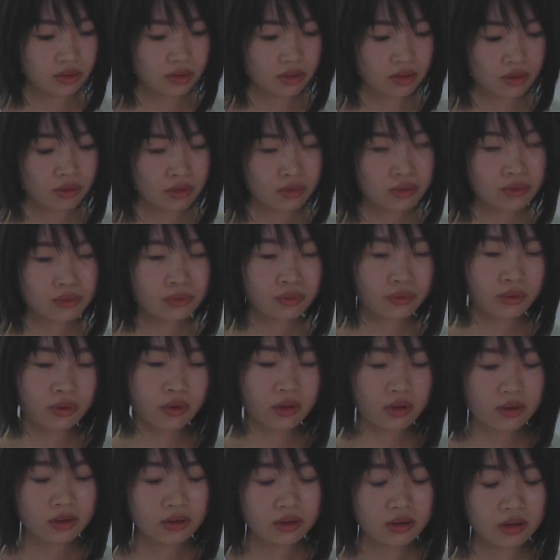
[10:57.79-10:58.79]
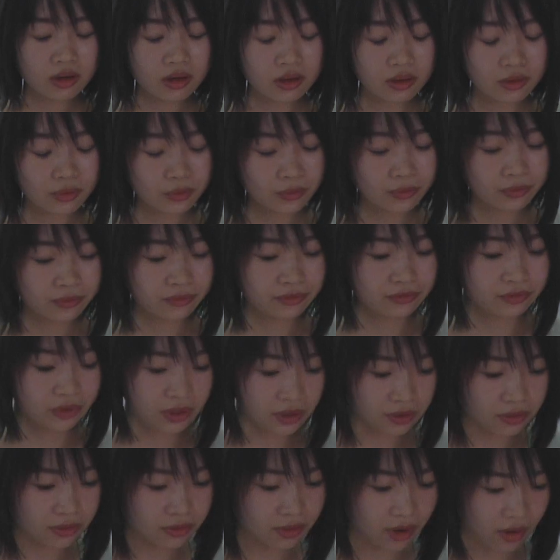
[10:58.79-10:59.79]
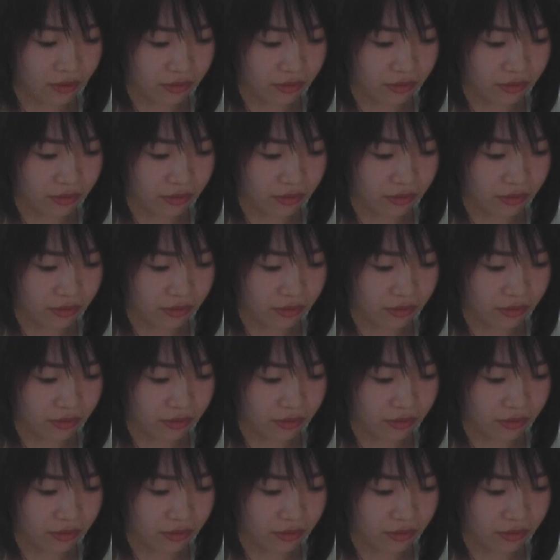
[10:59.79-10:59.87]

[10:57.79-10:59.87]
own view